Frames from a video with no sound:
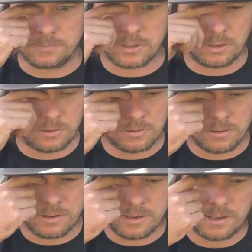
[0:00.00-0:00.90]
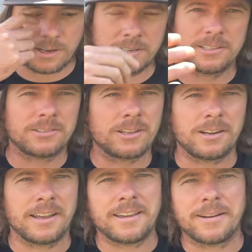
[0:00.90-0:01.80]
So I just
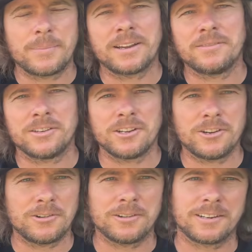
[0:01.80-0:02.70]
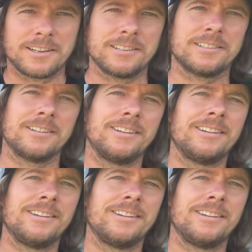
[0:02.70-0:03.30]
thought, hey, I'd make a video in case